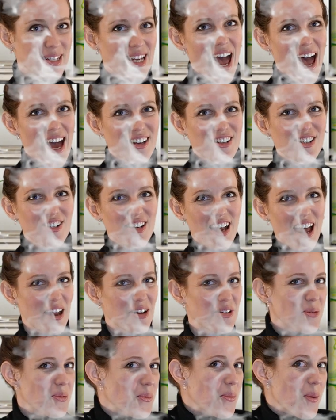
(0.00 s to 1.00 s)
Tash
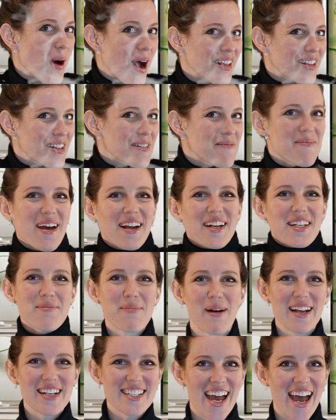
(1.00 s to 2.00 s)
and welcome back
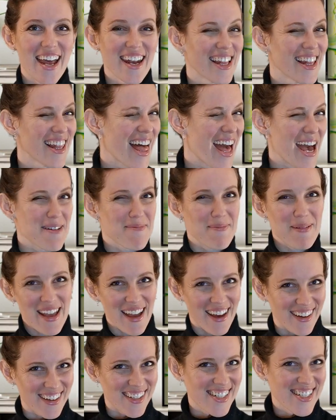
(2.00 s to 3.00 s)
to my channel,
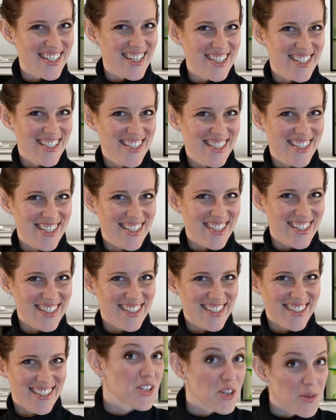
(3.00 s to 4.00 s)
Happy Artist.
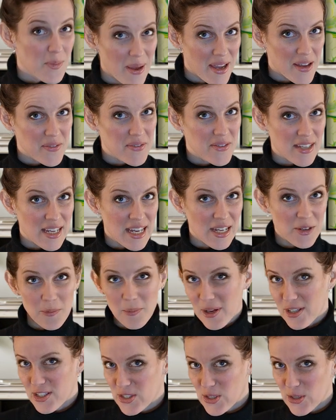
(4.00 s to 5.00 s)
As you may have seen
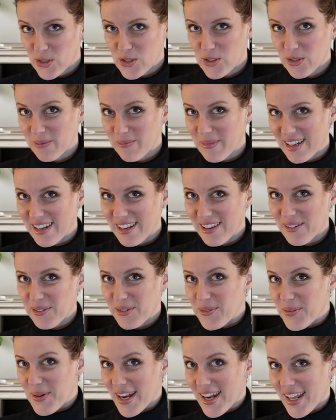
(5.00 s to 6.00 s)
on my social
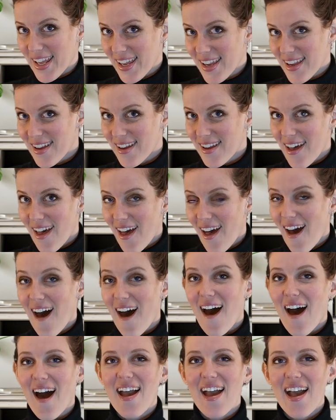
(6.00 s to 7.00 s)
media already,
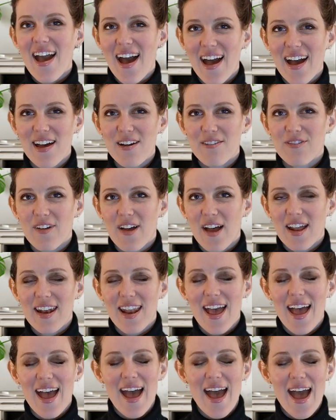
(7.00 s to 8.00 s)
I have
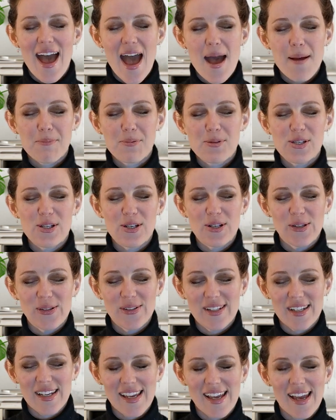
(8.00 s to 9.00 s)
an
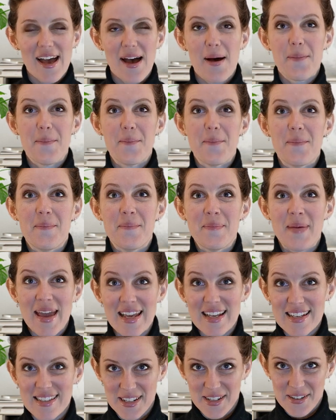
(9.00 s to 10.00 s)
absolutely
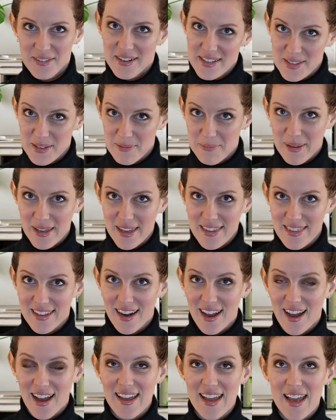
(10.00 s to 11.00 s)
amazing recipe
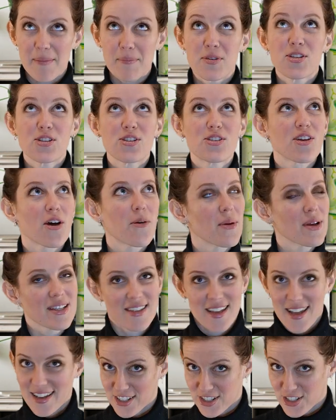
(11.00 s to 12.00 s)
that I am so
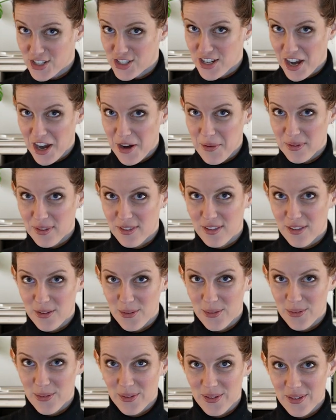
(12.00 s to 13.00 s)
excited to share
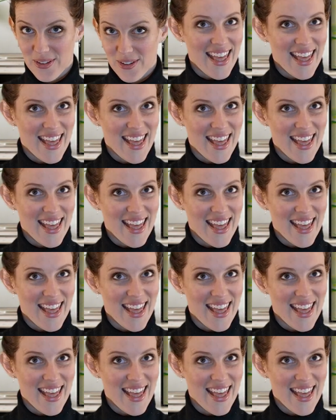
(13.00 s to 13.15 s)
with you.